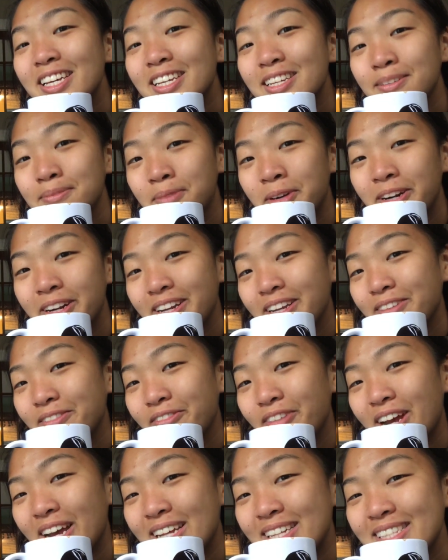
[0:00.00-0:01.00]
Good morning,
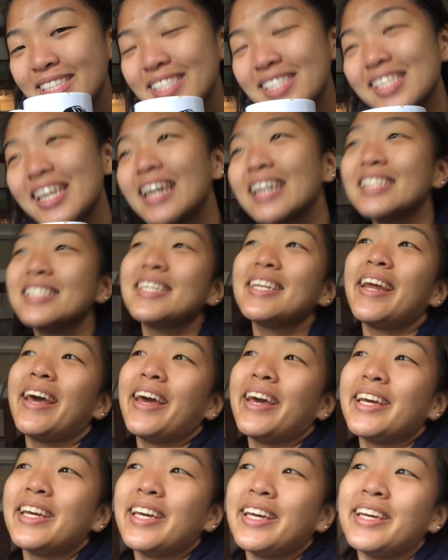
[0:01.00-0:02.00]
friends.
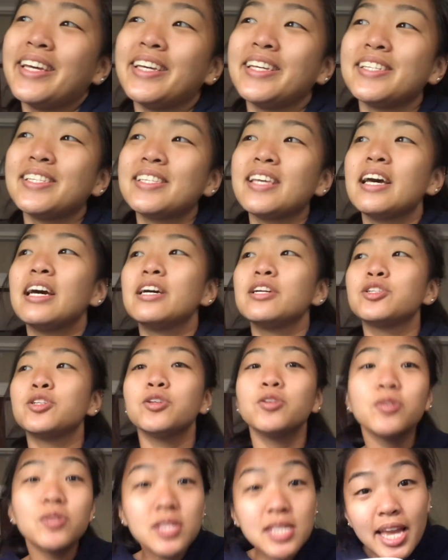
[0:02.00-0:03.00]
Today is
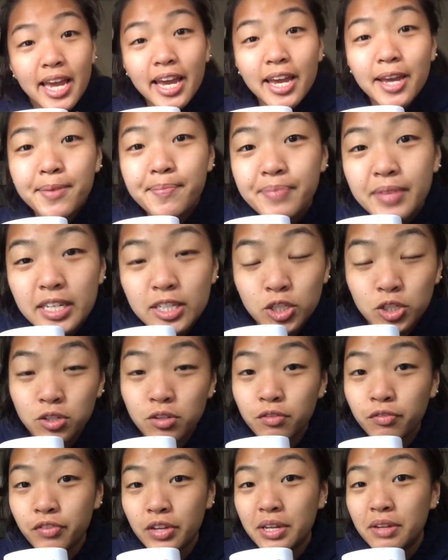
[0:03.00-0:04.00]
Tuesday,
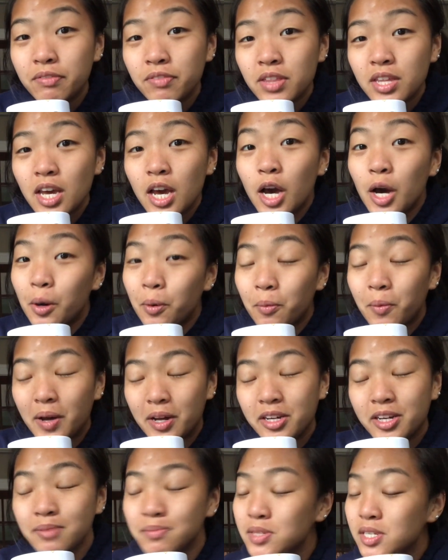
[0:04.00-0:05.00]
June 5th.
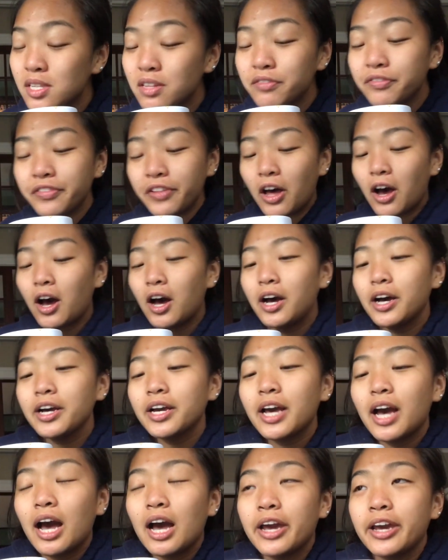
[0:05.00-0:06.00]
Welcome to the vlog.
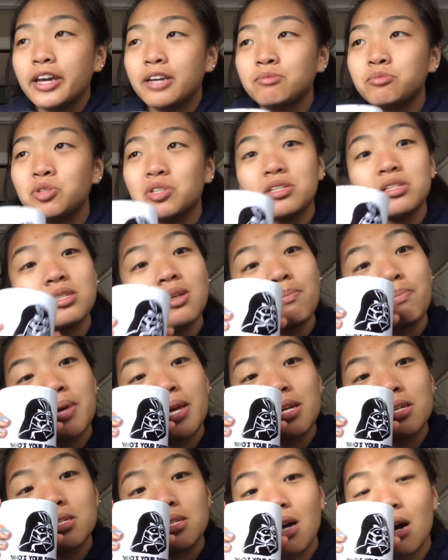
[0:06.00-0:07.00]
I am just
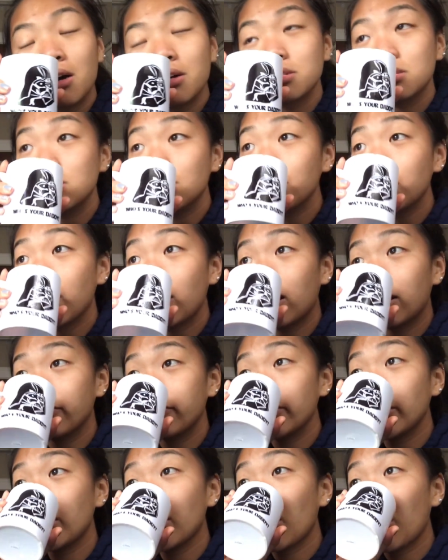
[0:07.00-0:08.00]
sipping on some
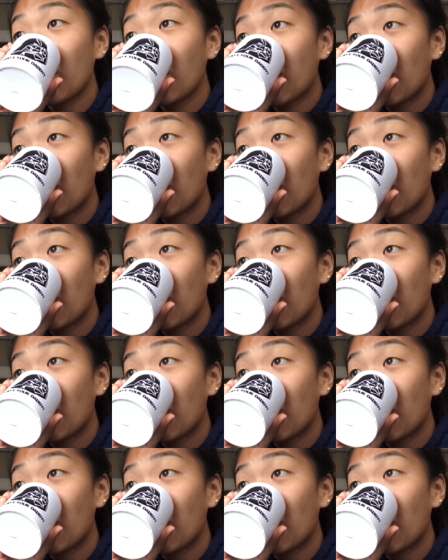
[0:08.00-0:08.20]
coffee